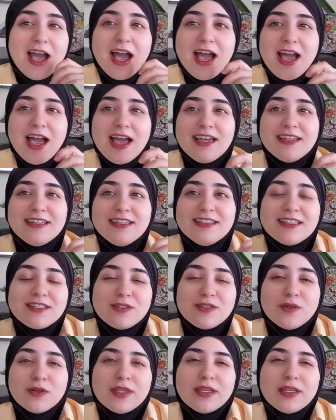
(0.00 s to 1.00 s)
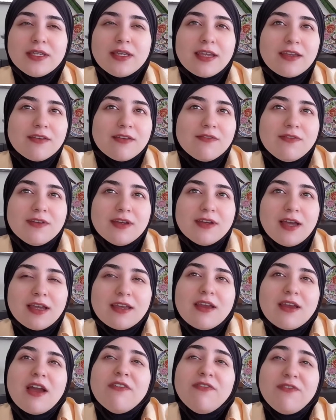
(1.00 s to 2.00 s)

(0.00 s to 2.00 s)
And it's a song that I can feel, I